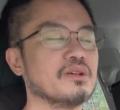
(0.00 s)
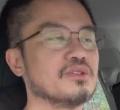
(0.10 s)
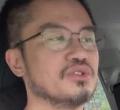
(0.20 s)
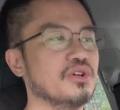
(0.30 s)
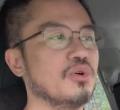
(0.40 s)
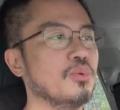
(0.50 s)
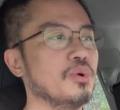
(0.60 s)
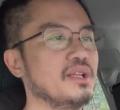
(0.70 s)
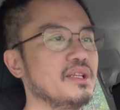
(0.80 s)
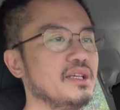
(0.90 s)
So
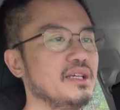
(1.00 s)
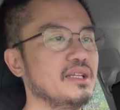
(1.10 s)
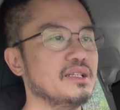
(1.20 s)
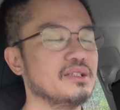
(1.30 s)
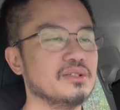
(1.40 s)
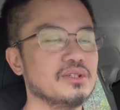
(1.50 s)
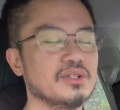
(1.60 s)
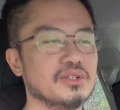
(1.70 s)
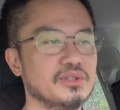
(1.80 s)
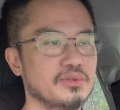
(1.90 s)
we needed
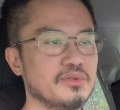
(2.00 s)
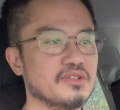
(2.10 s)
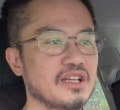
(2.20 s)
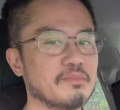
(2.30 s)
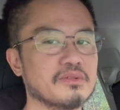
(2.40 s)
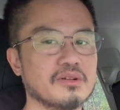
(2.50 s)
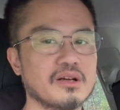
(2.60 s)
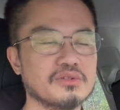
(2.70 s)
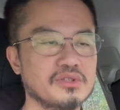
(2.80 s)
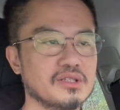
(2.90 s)
to
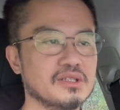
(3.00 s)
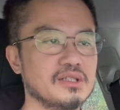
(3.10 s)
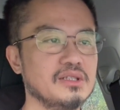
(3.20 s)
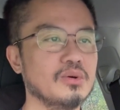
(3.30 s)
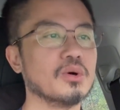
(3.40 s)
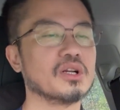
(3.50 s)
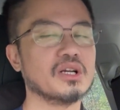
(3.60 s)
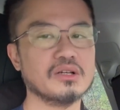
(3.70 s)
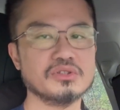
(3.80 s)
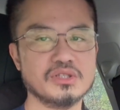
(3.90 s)
subconsciously or
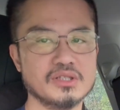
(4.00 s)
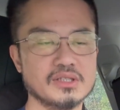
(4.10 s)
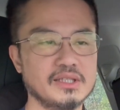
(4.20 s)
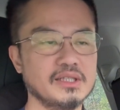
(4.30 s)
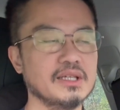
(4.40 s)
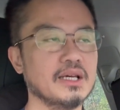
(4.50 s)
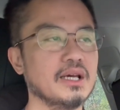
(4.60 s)
consciously